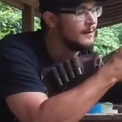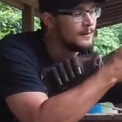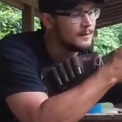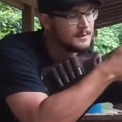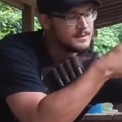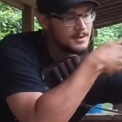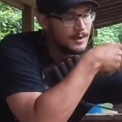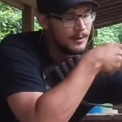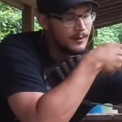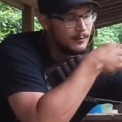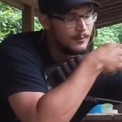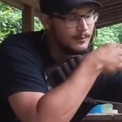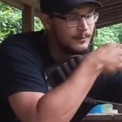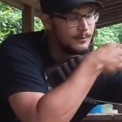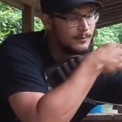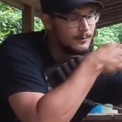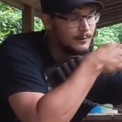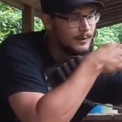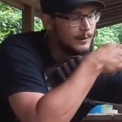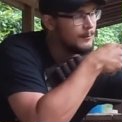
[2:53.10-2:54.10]
So
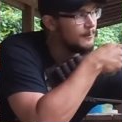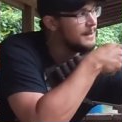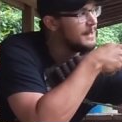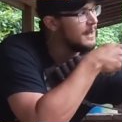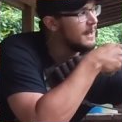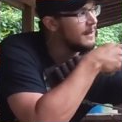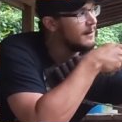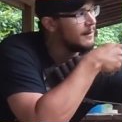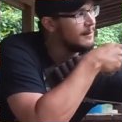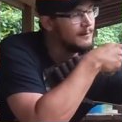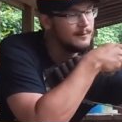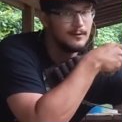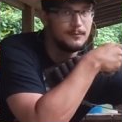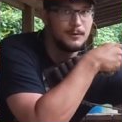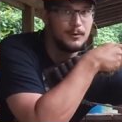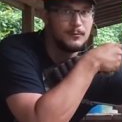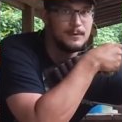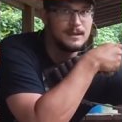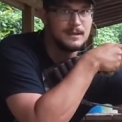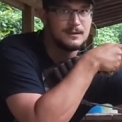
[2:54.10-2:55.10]
we had a little
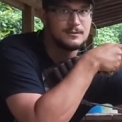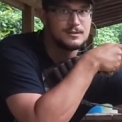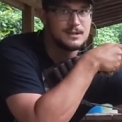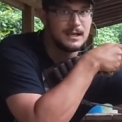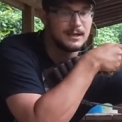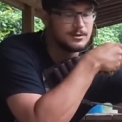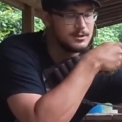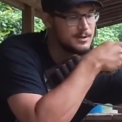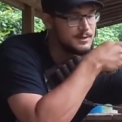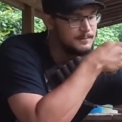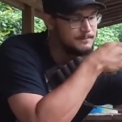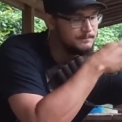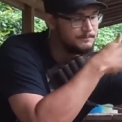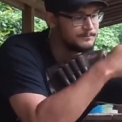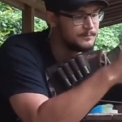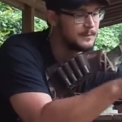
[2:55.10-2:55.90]
bit of weak ejection.